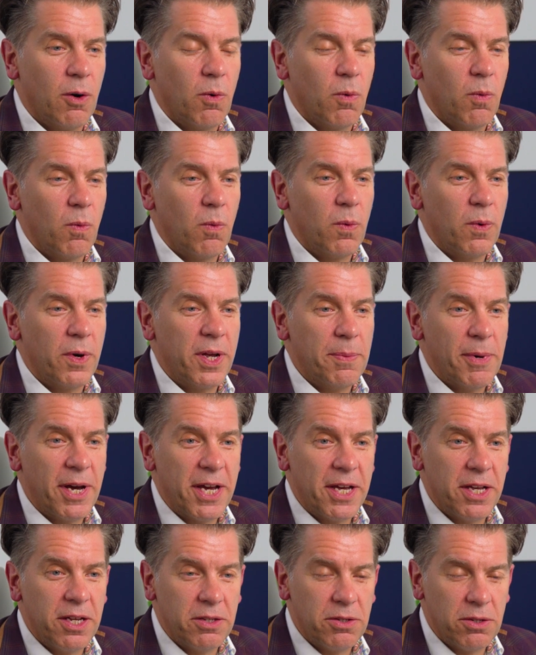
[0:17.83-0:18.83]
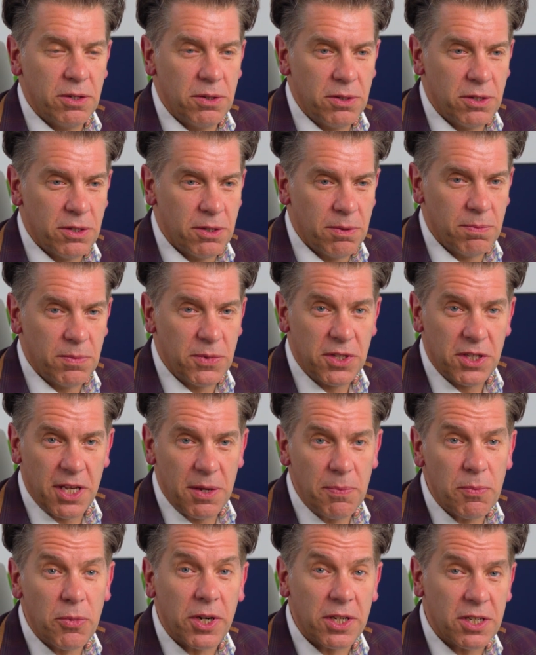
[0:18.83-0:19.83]
We may do some
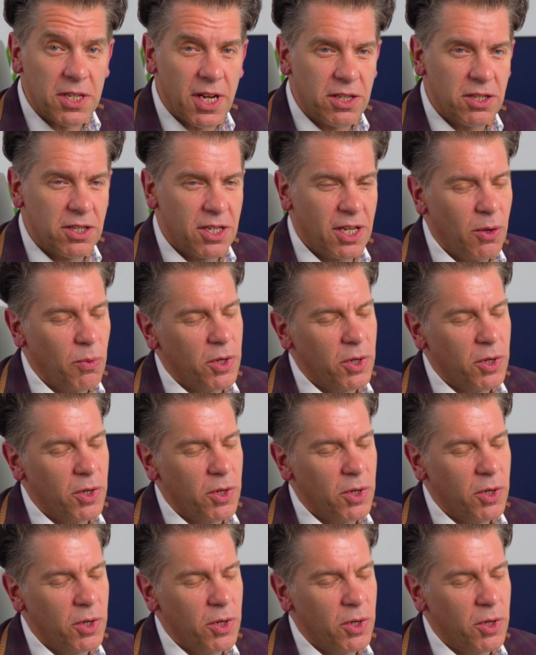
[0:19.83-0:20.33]
skin prick testing,